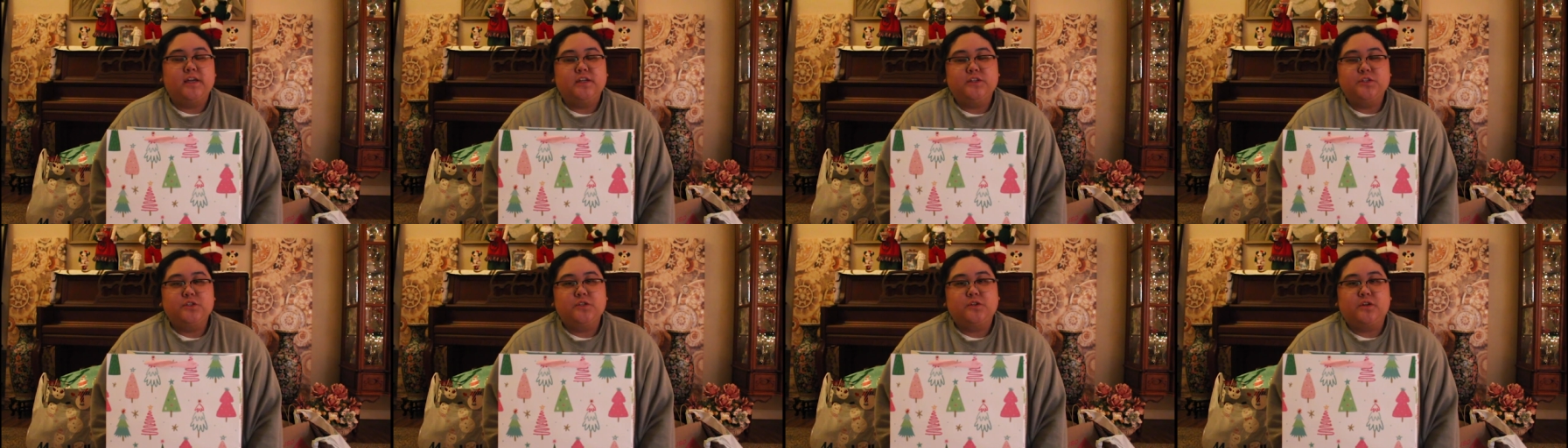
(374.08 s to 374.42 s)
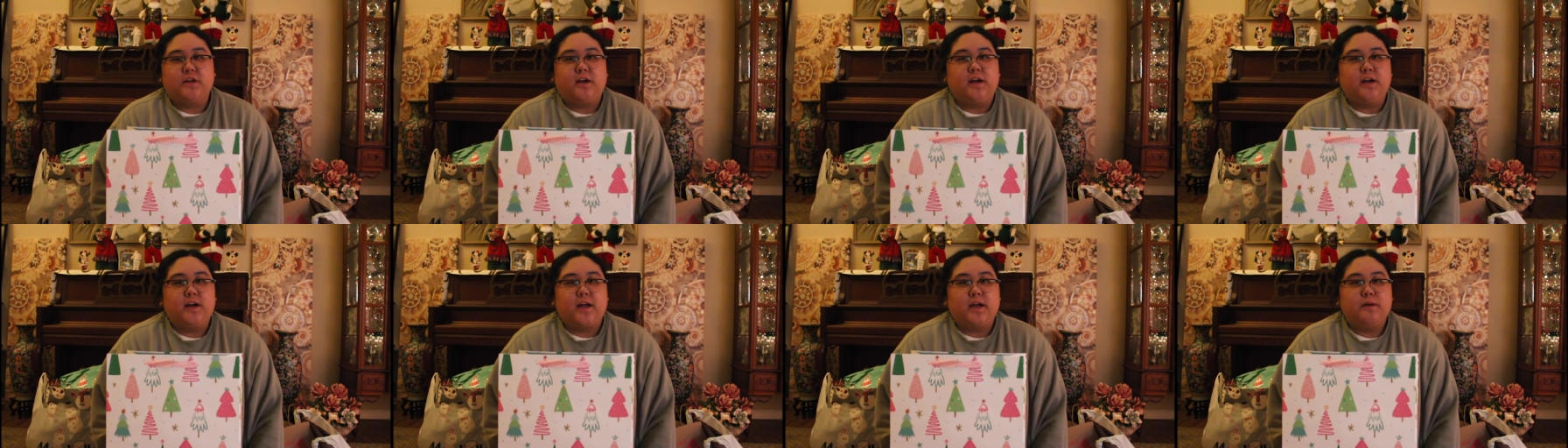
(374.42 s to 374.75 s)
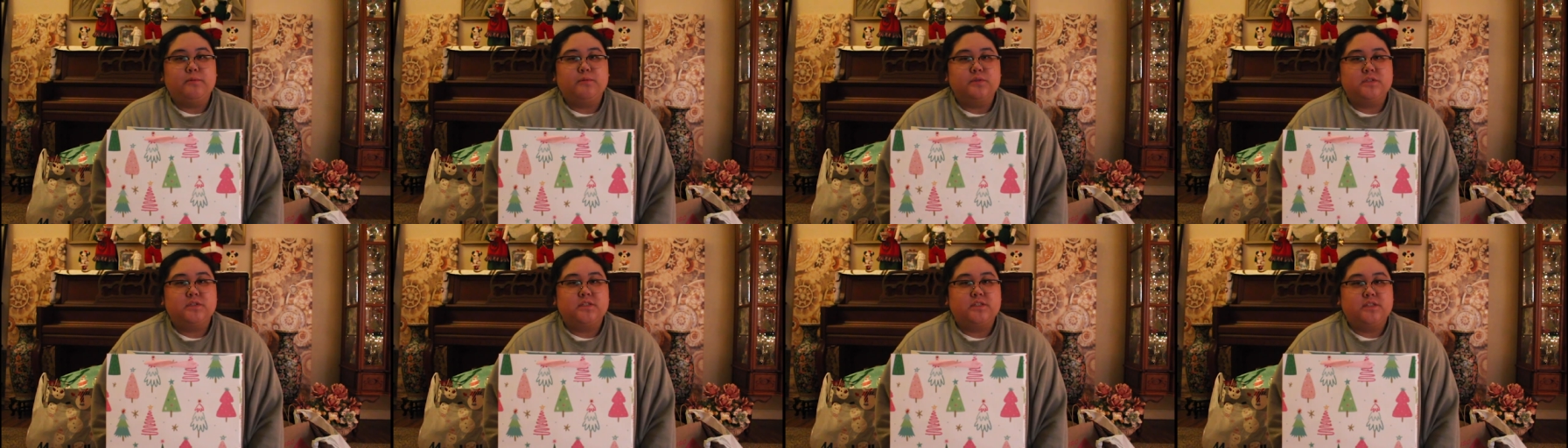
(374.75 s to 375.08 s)
kid you not
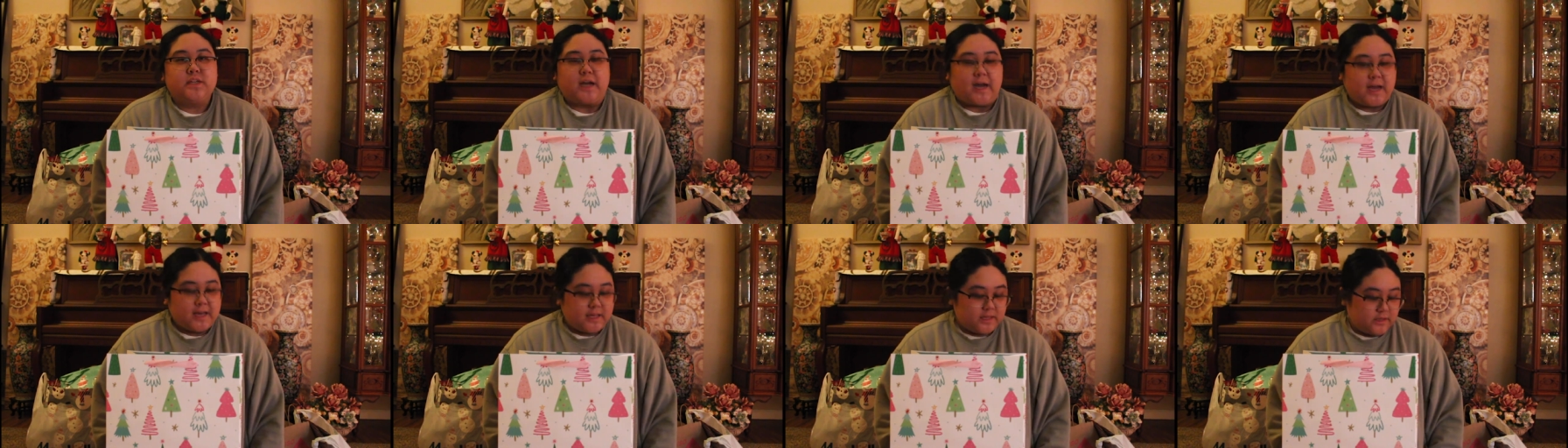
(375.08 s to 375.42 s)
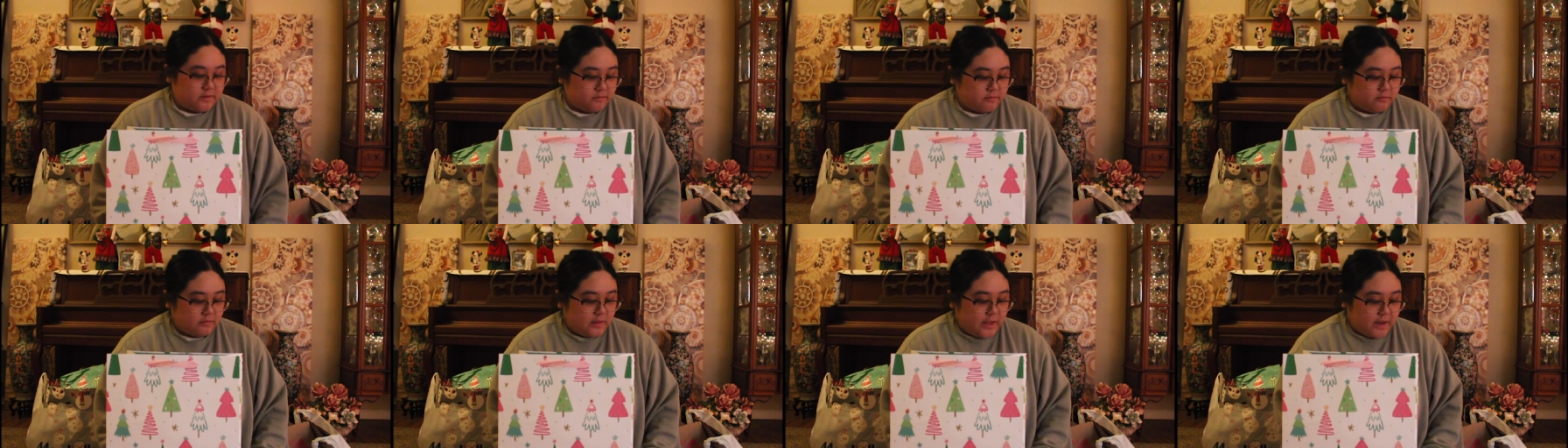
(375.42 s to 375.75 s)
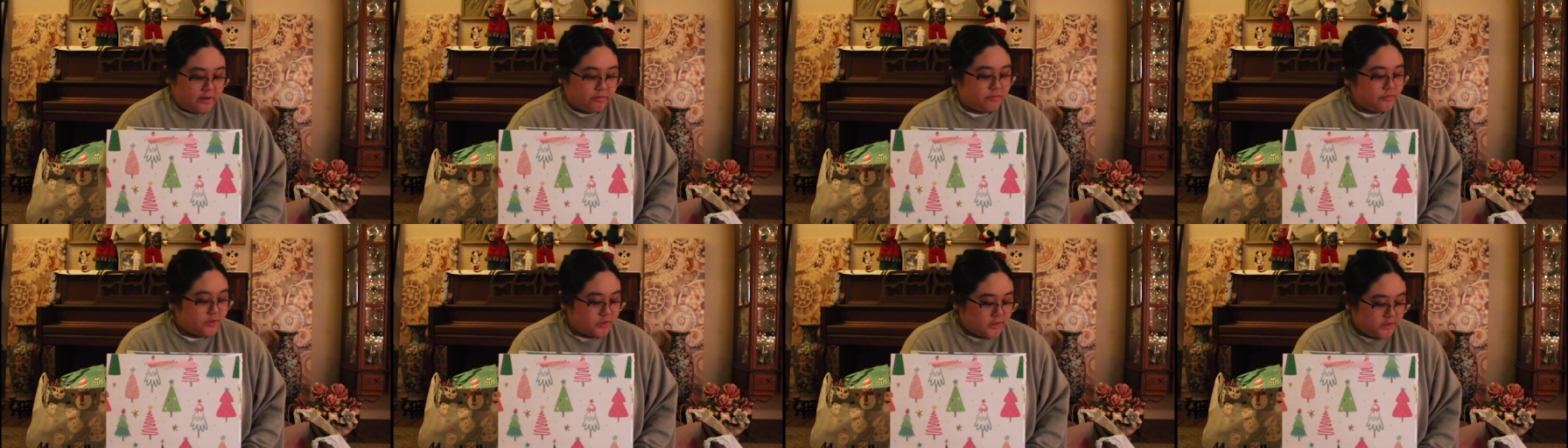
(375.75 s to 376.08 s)
i was dying of
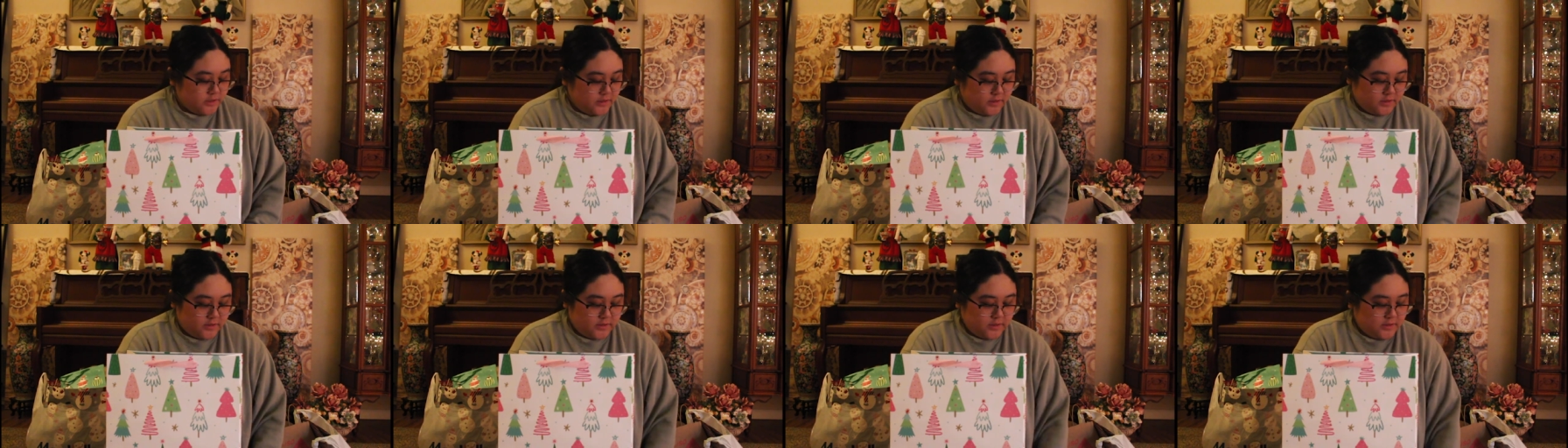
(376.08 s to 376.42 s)
laughter